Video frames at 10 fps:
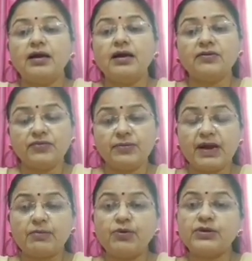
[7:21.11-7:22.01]
If the
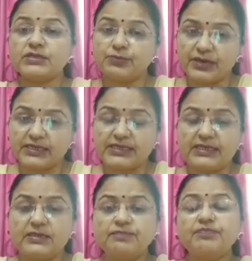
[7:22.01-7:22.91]
backbone is
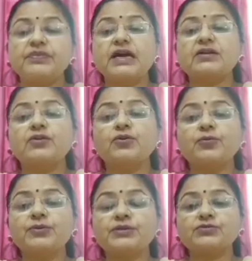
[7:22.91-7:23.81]
present, that
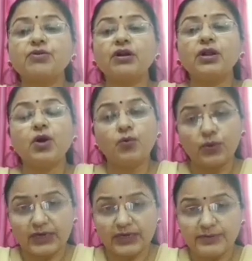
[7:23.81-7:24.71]
group is called
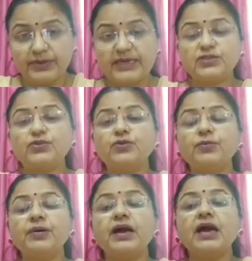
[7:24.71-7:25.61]
vertebrate
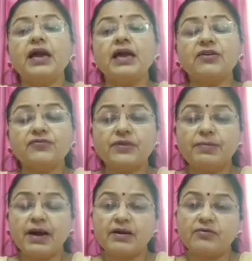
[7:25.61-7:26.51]
group. If the
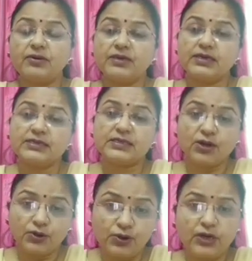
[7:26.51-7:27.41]
backbone is
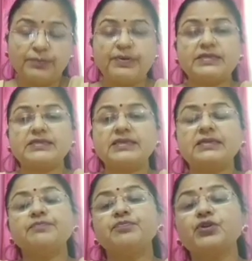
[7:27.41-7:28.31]
not
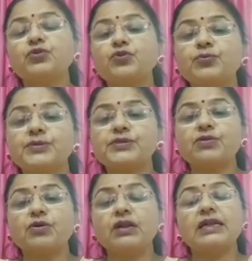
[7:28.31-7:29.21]
present, the group is
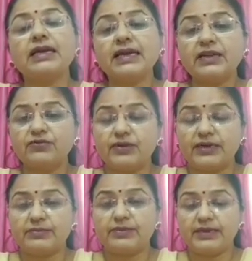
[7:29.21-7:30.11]
called
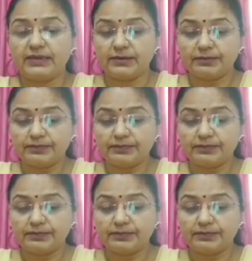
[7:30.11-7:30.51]
invertebrate.